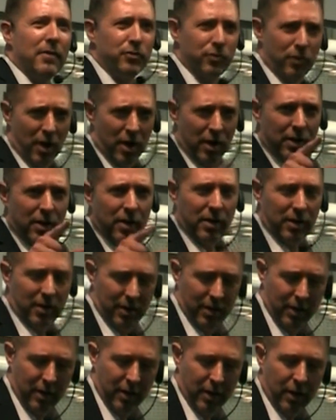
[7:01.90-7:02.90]
drunk.
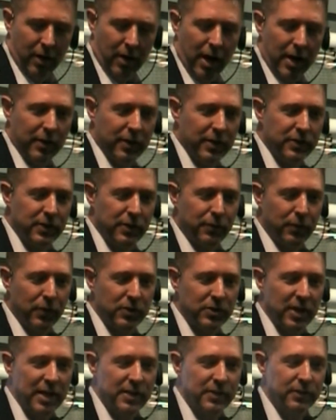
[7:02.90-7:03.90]
All right, this is the first
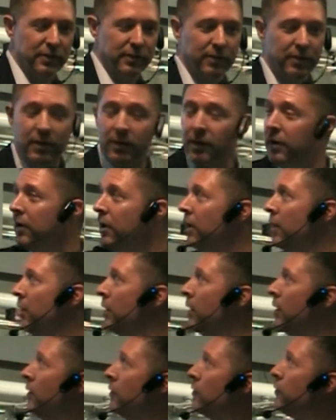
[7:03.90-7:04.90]
lesson.
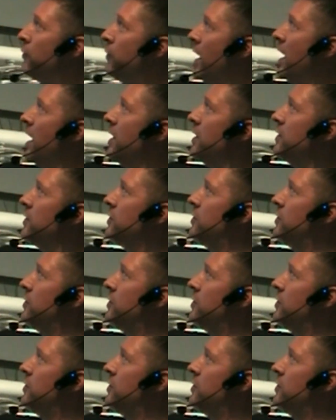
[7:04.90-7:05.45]
Friends